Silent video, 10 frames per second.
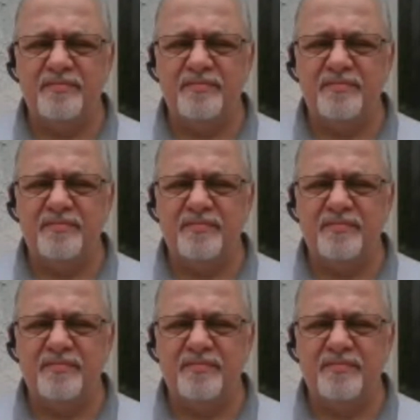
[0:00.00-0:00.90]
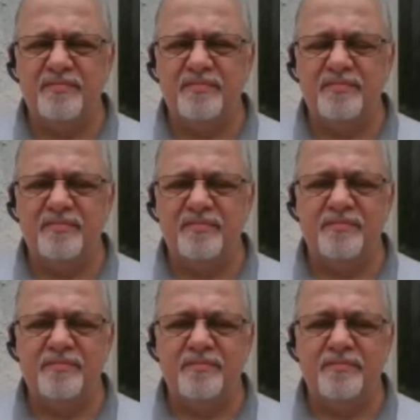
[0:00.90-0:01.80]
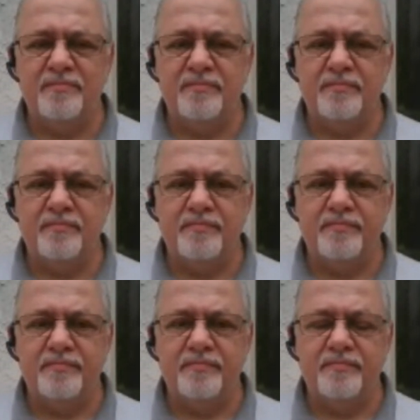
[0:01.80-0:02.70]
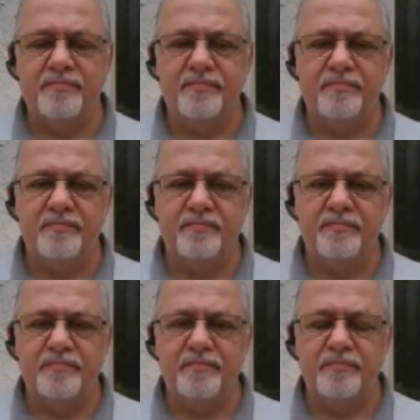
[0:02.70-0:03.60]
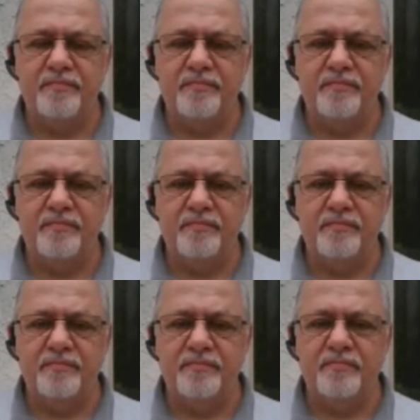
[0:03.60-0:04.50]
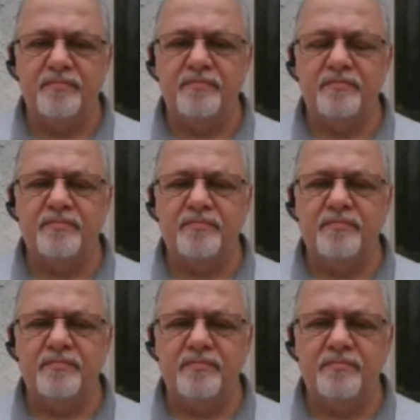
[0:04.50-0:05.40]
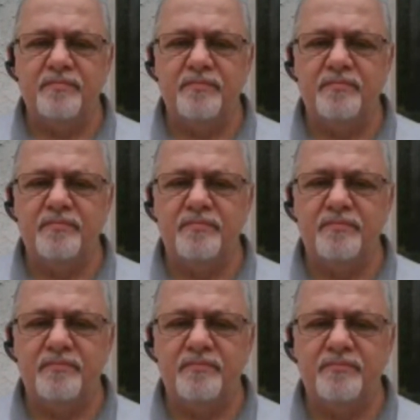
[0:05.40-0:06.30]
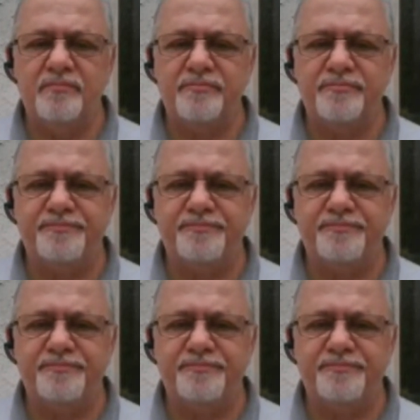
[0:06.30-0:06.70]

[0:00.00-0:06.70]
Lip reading: This person isn't speaking.